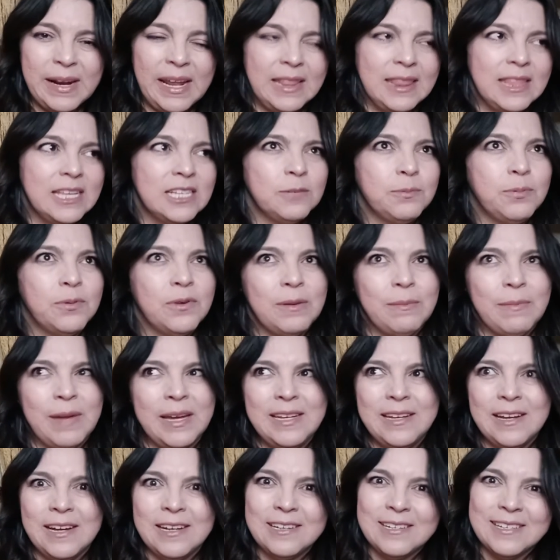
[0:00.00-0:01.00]
but at this point
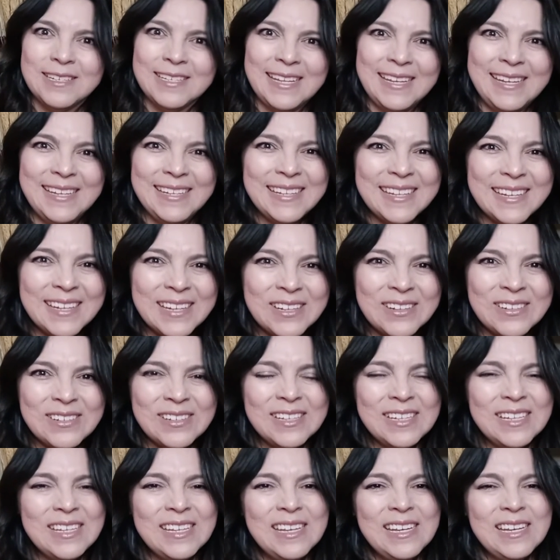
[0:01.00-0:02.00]
my daughter's like, no,
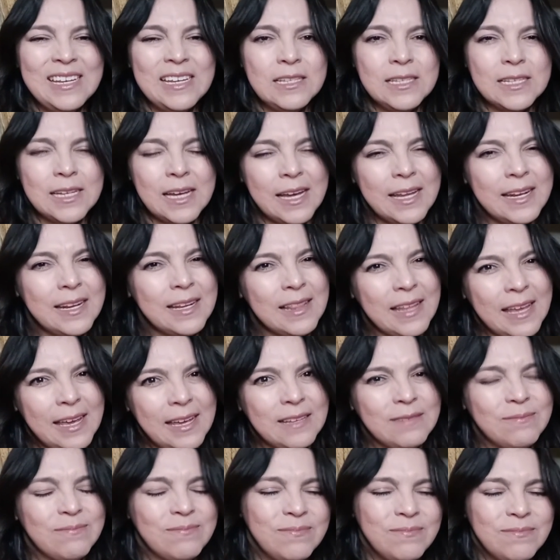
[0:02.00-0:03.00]
it's kind of
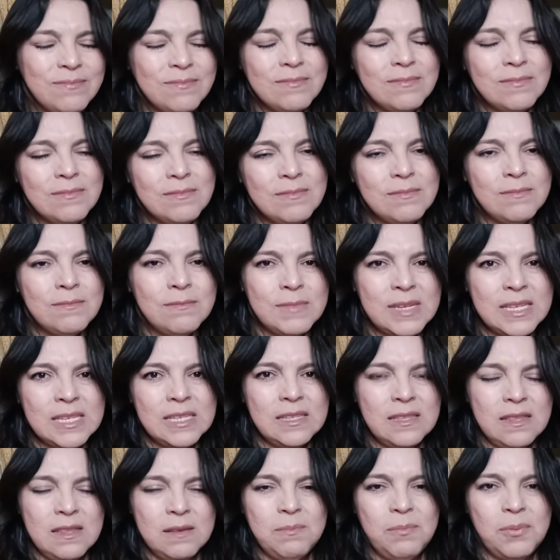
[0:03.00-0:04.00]
like
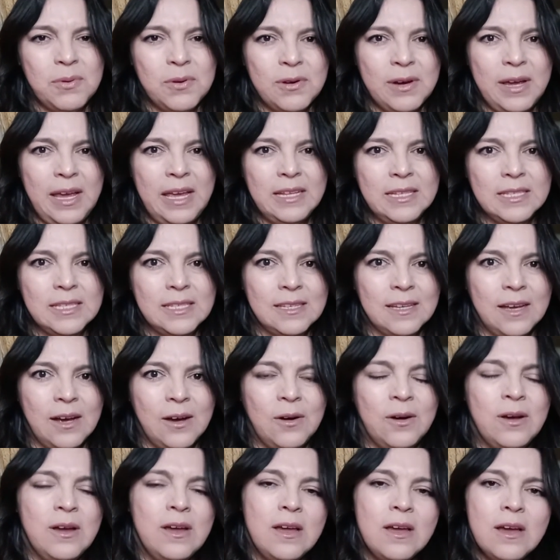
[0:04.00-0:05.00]
missed the point,
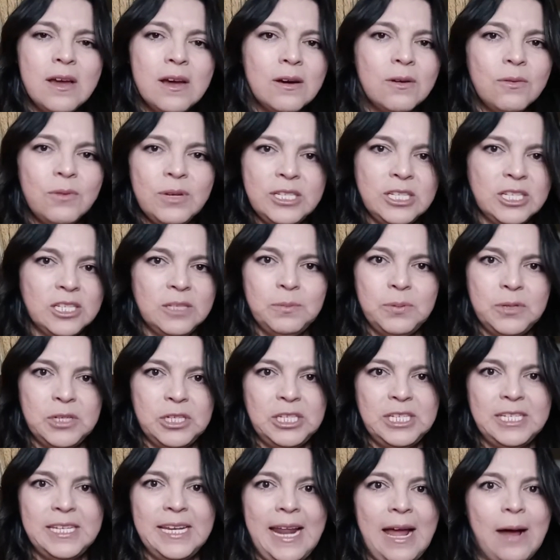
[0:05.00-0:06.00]
so we just
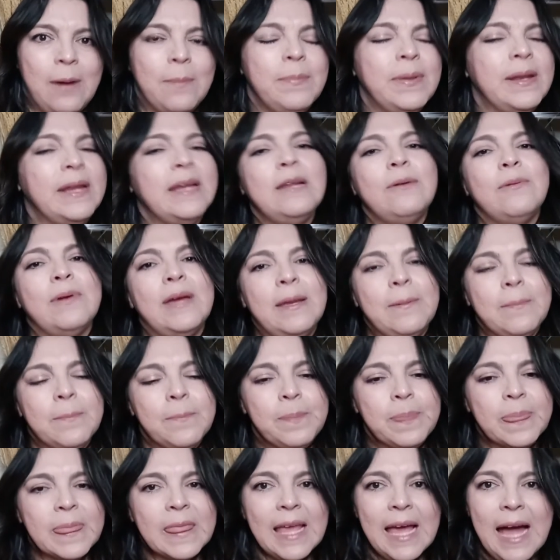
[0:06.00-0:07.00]
pushed it out. But anyway,
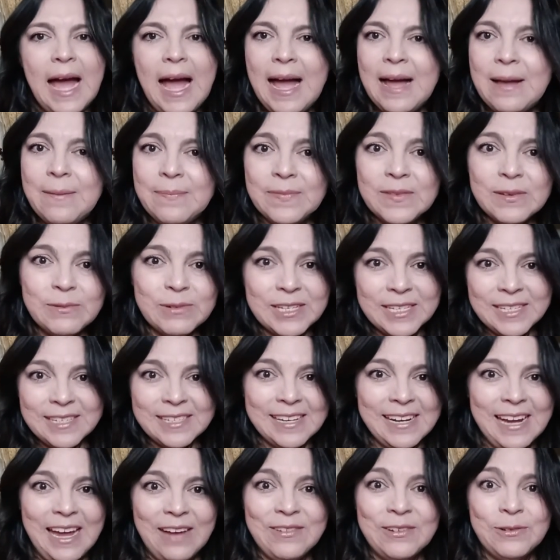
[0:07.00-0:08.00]
we're still
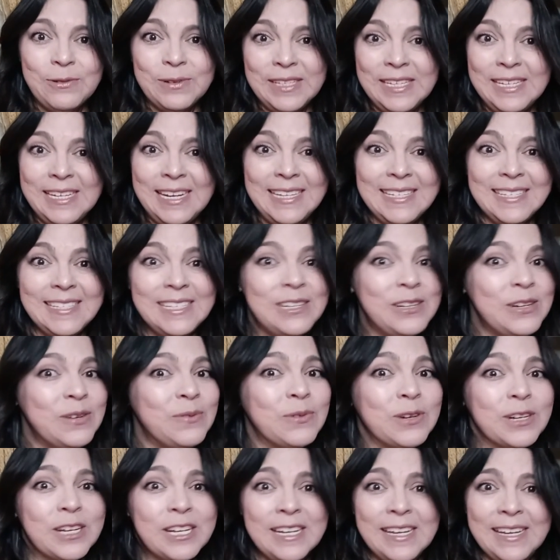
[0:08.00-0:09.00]
gonna have a really nice
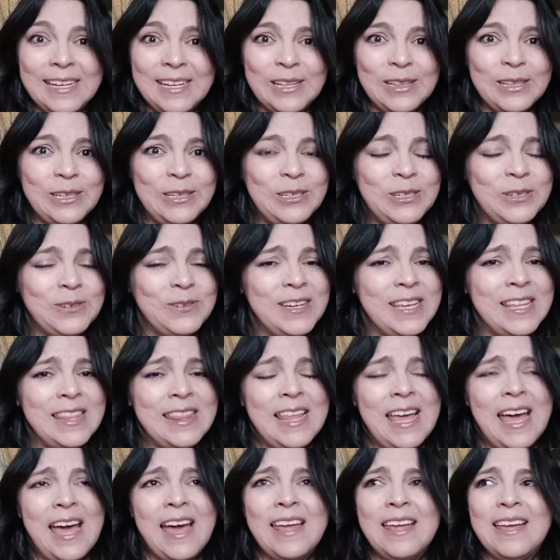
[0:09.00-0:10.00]
dinner. We're gonna include you in
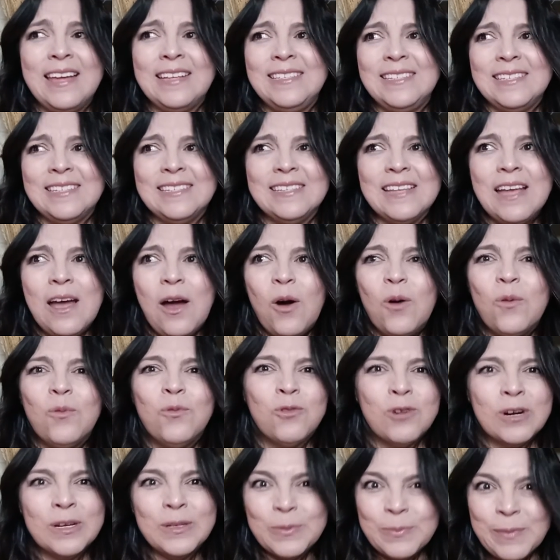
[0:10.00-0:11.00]
that. It just
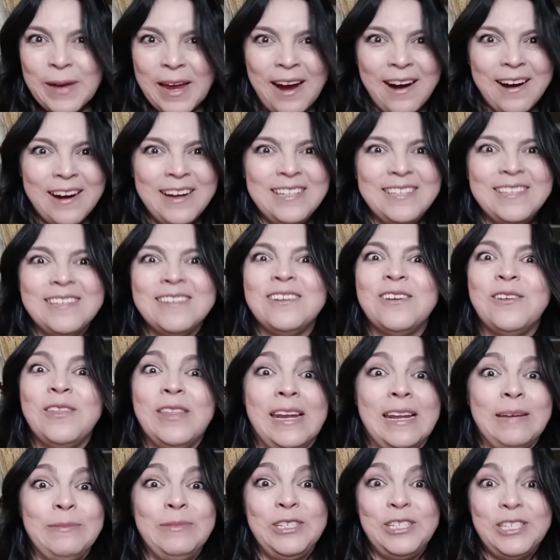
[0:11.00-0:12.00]
warms my heart to know
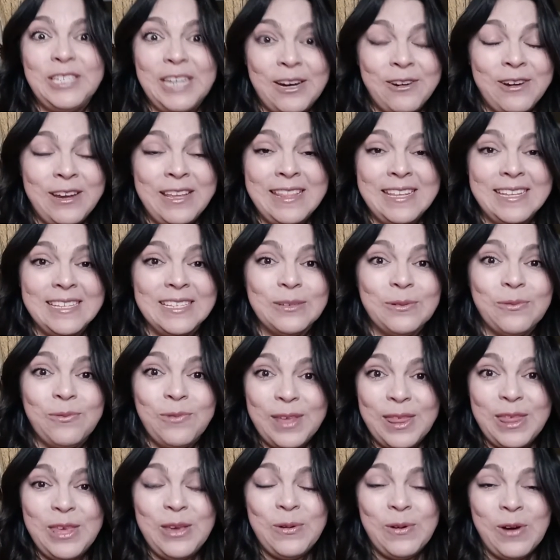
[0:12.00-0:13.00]
that I'm sharing this
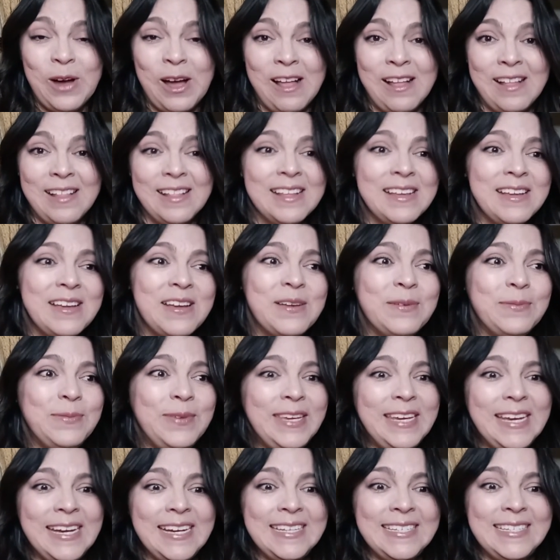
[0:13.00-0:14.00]
with you all
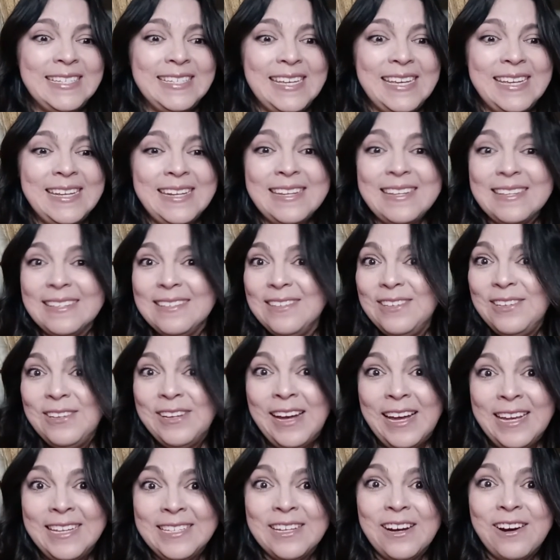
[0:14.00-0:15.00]
because it is. You
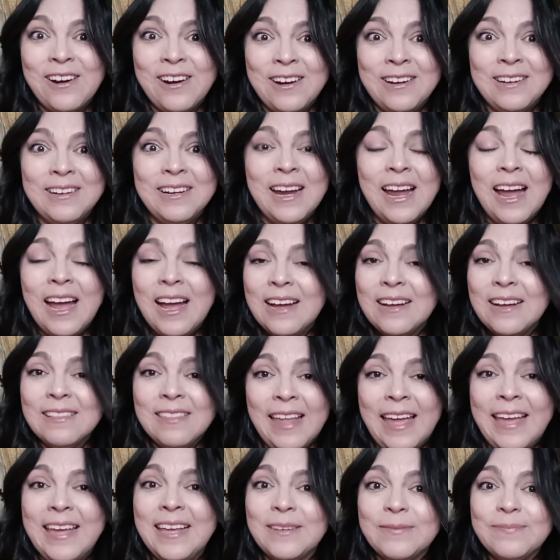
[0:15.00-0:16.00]
guys are
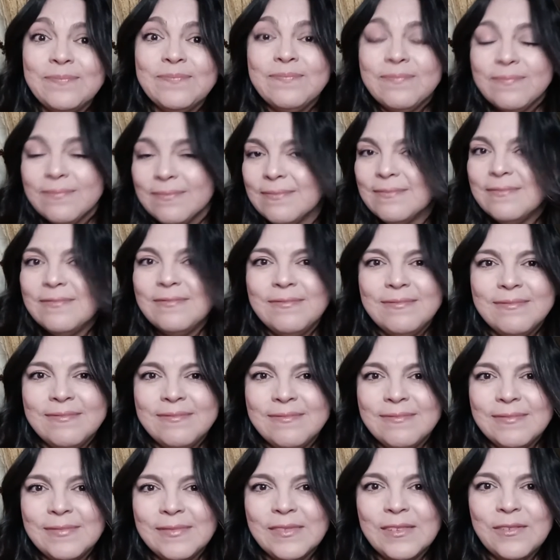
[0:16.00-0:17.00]
like
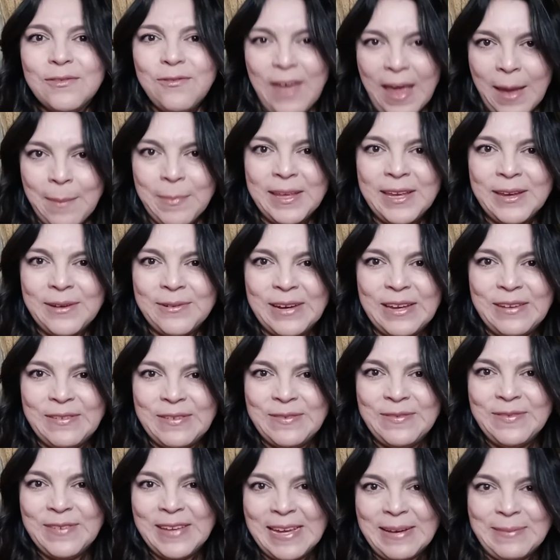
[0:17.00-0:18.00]
family away
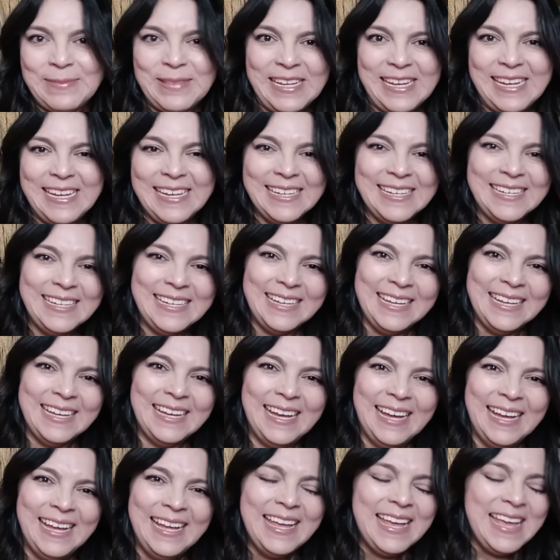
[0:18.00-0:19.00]
from family.
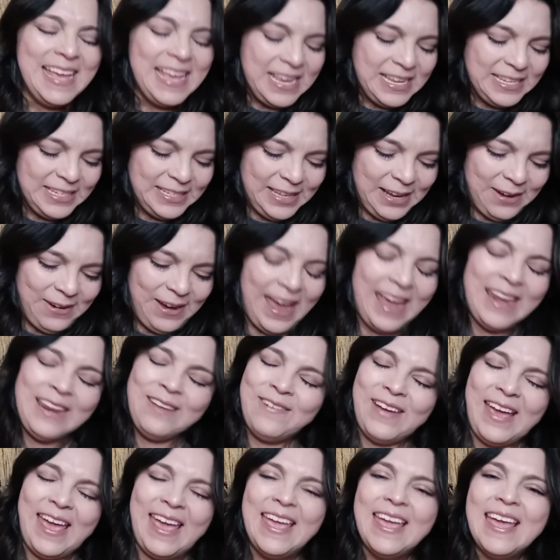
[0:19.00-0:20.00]
So
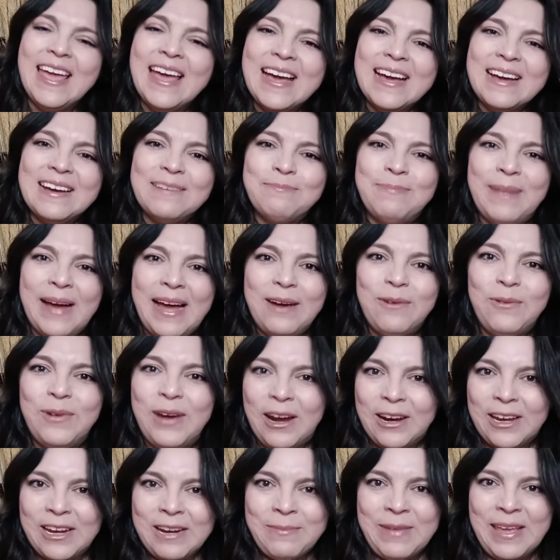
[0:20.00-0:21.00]
anyway, but
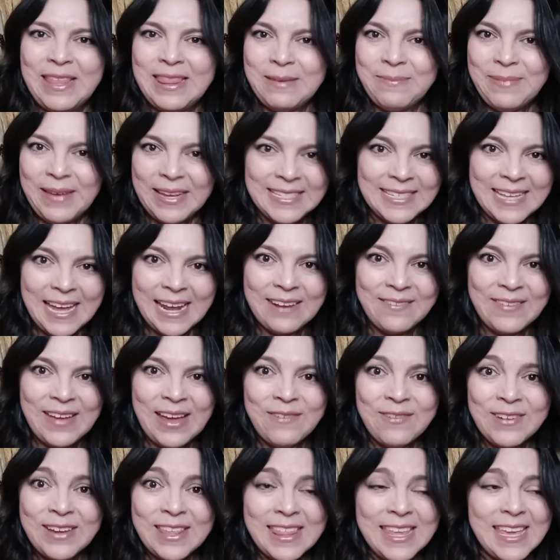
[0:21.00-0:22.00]
we are gonna make the best out of
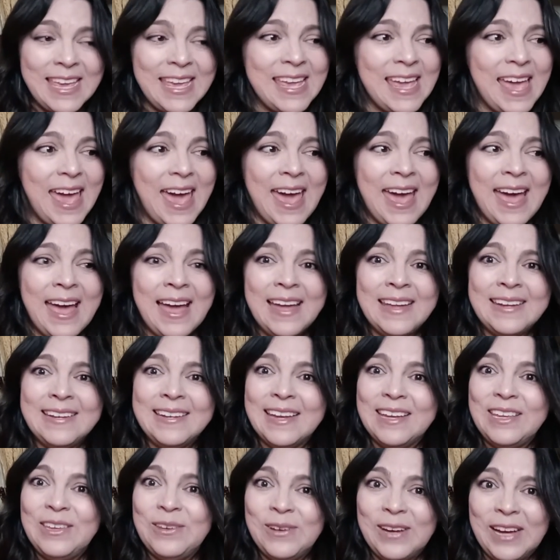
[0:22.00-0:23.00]
everything,
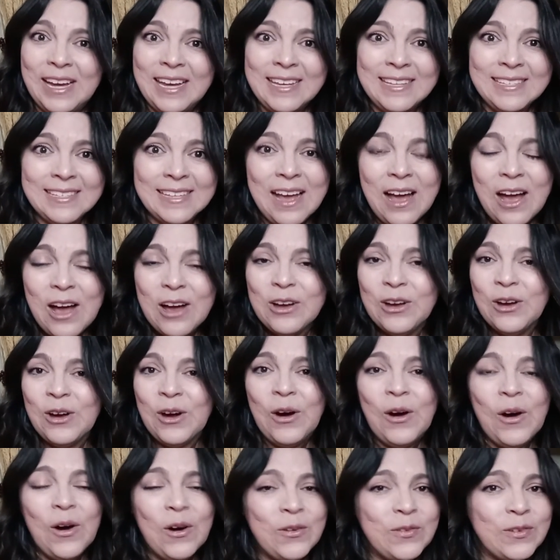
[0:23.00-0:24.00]
and you guys
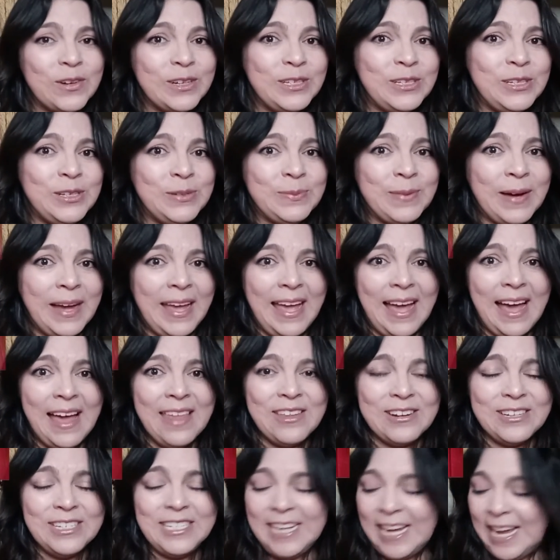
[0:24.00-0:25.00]
go over to my
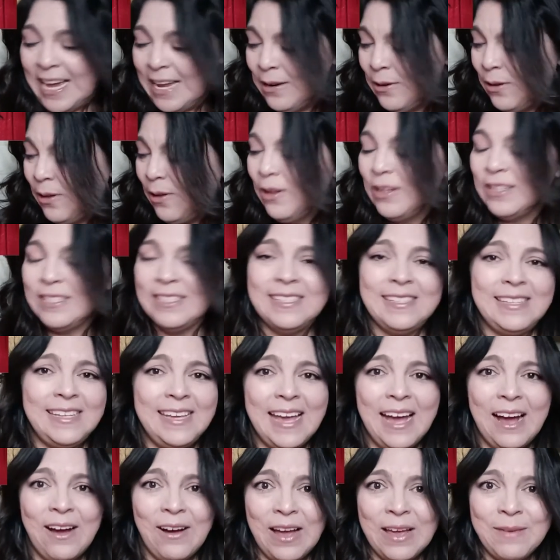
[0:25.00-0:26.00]
other channel,
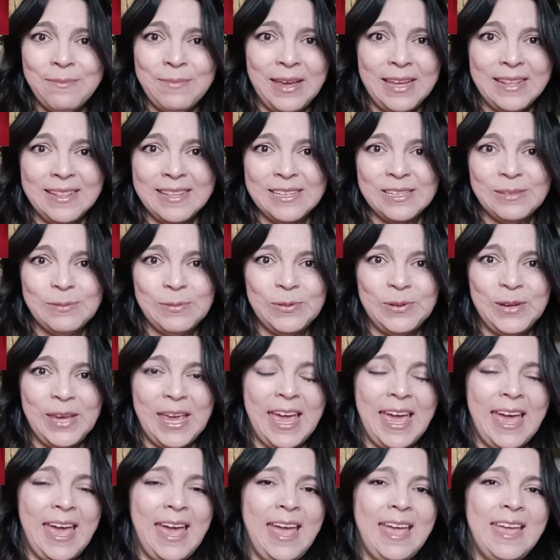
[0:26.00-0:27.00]
see how I made this
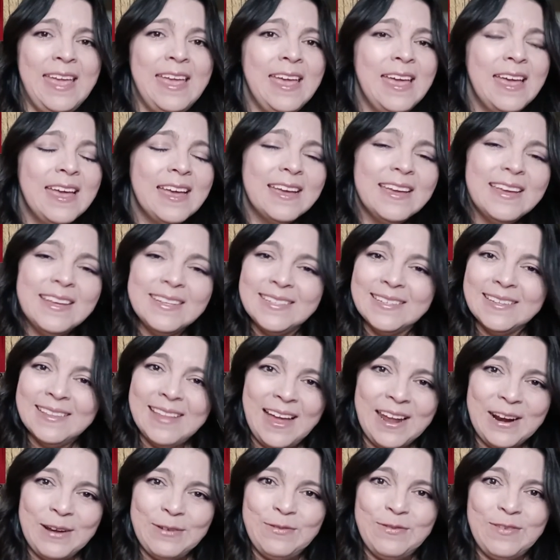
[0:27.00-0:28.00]
bouquet. It's a
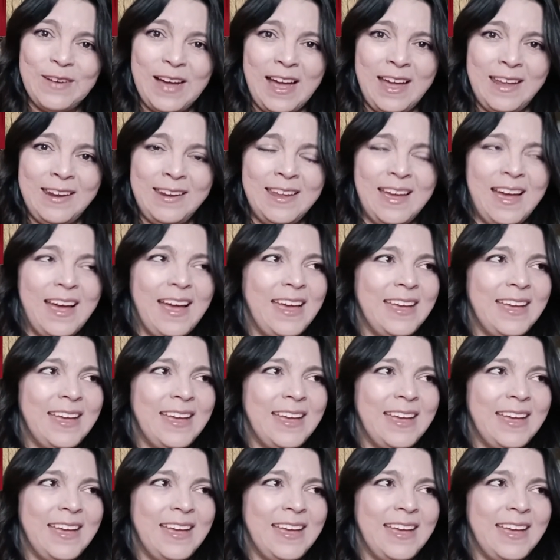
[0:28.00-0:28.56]
lot of fun.